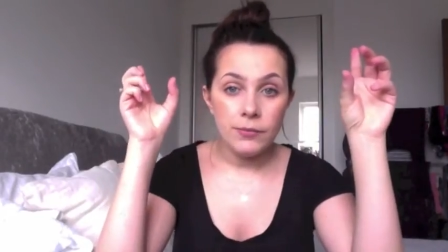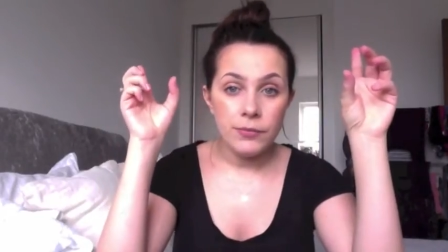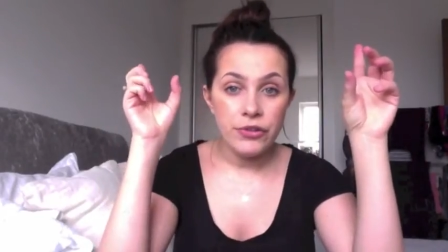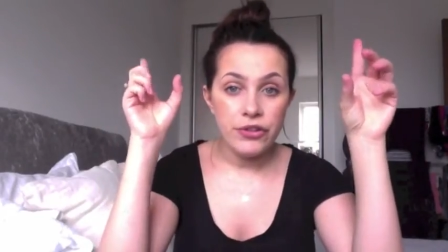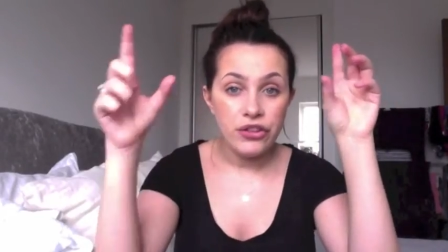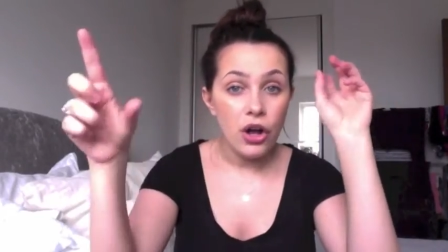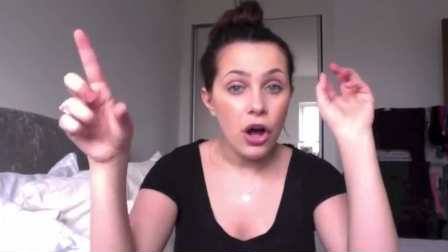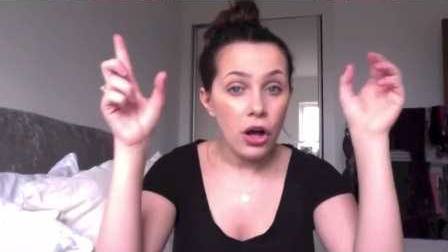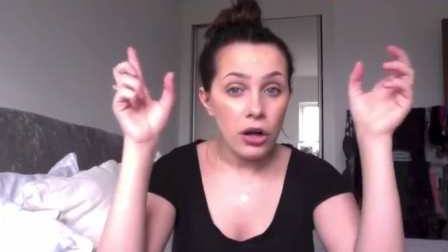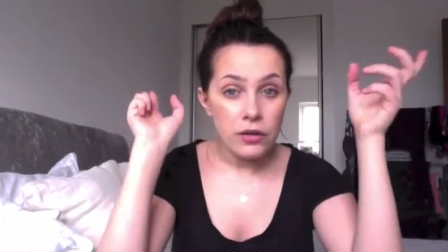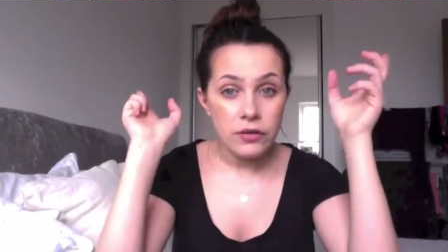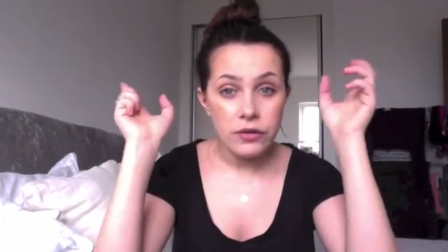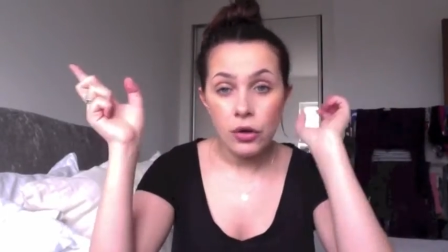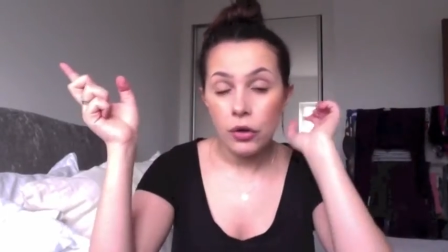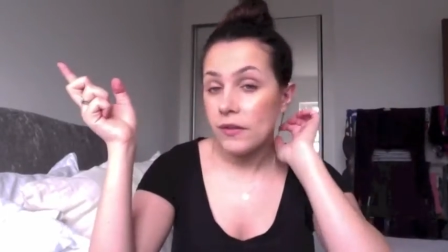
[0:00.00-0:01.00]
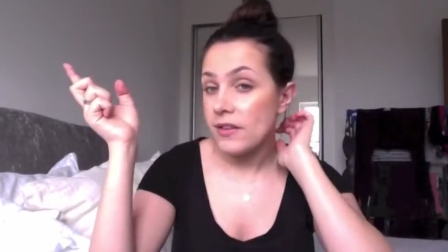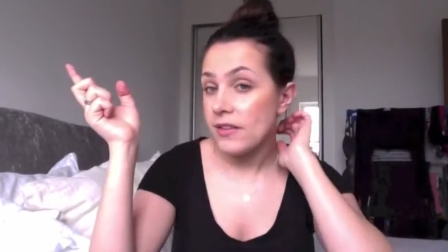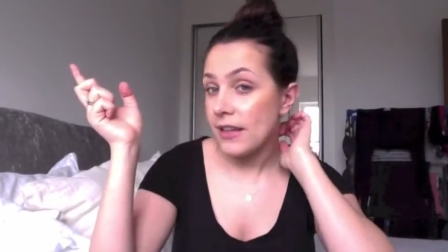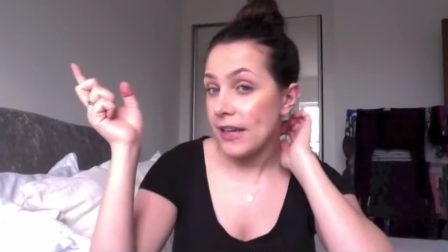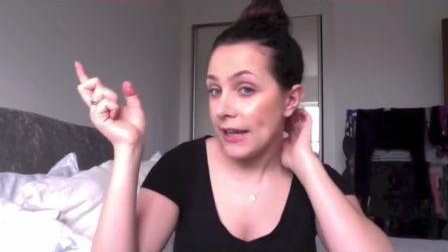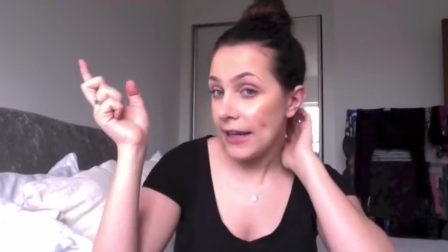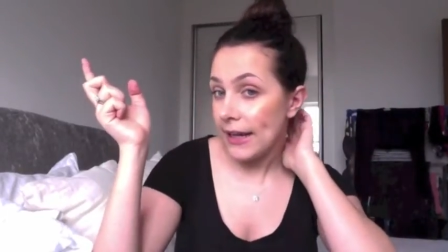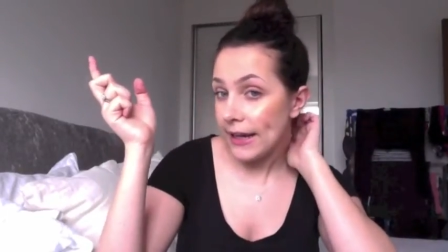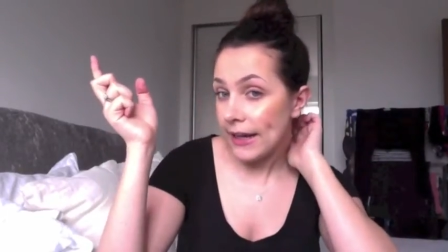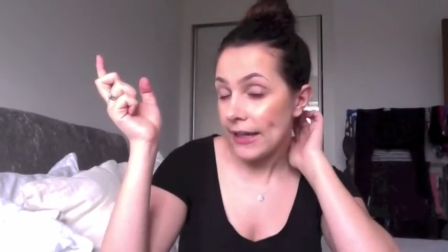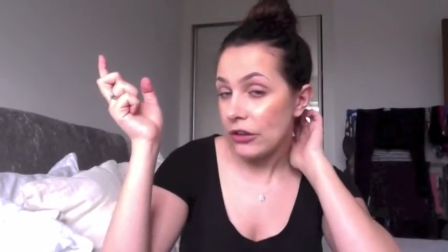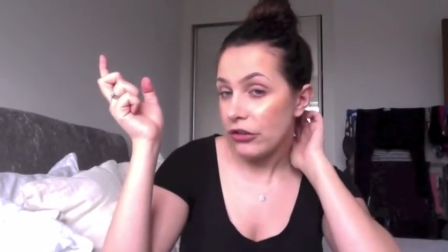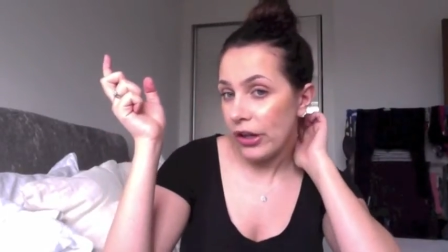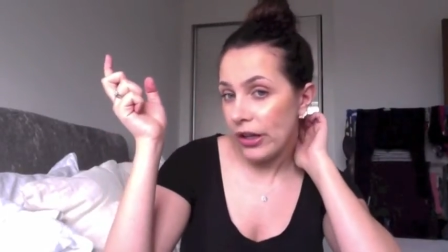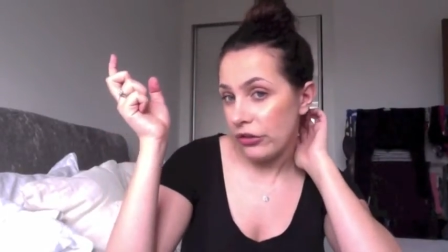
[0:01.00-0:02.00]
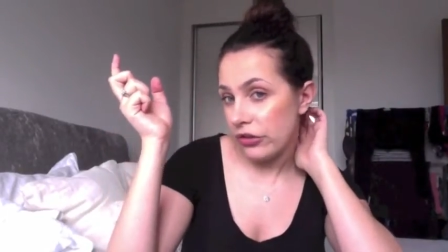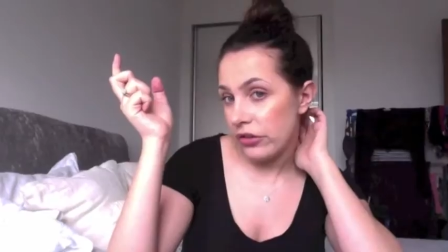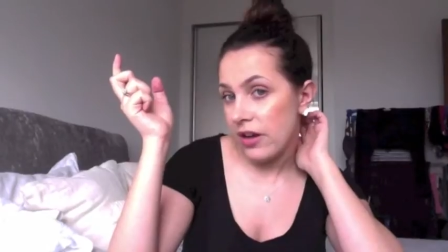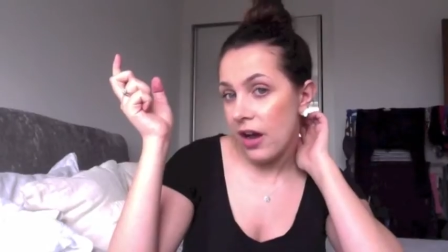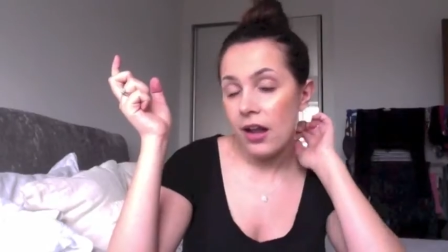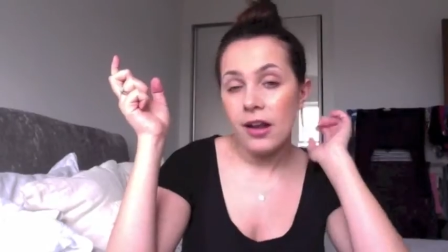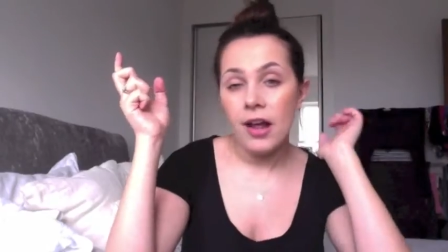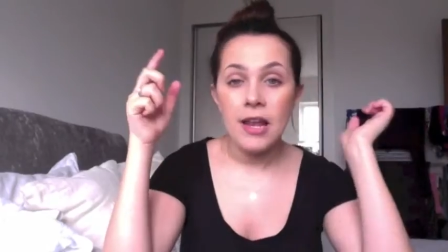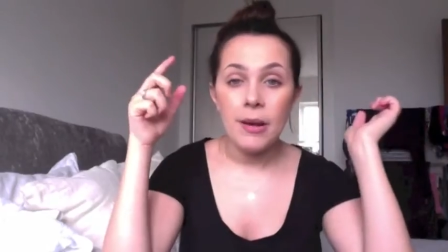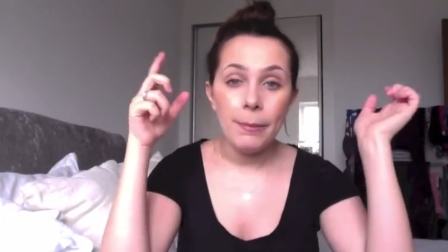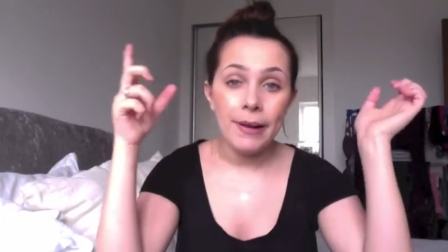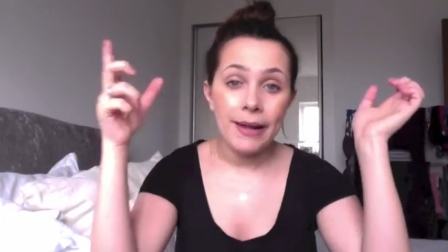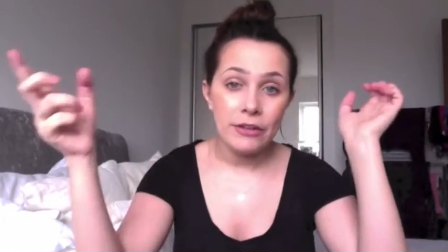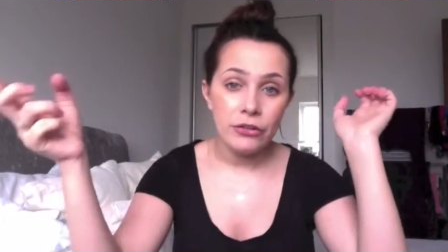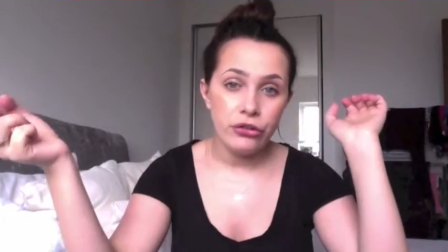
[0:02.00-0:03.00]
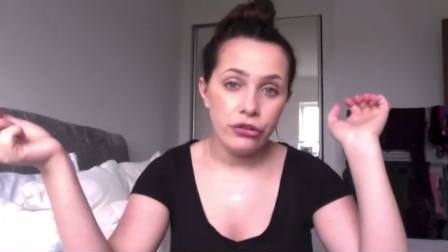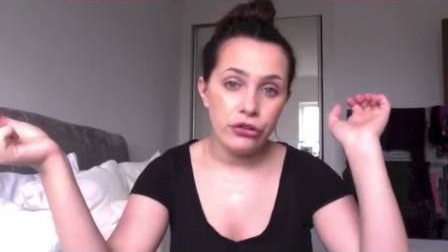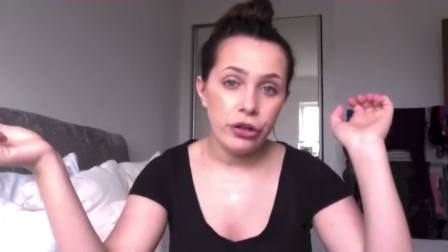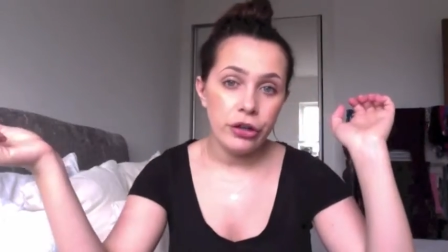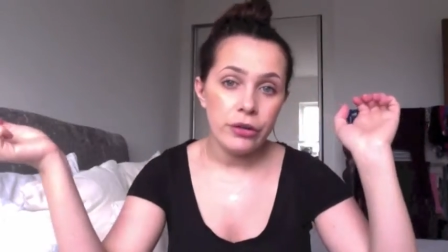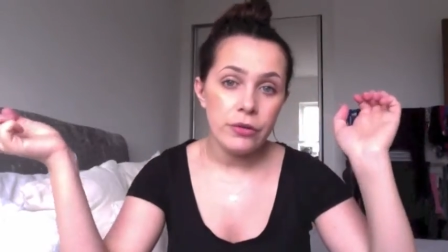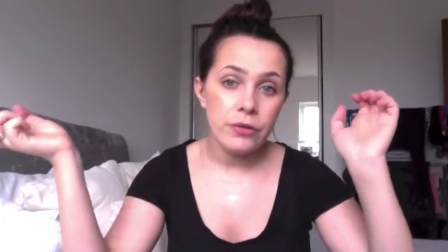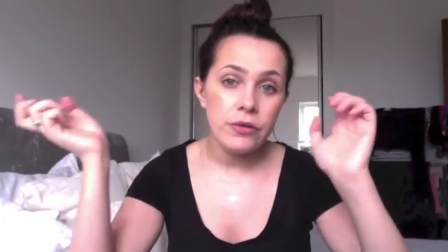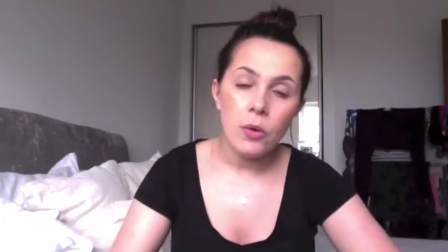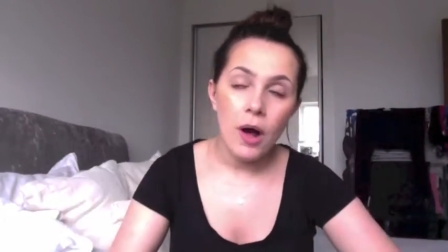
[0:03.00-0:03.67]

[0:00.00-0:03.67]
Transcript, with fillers: stars on the ceiling and it changes colour and it plays tunes.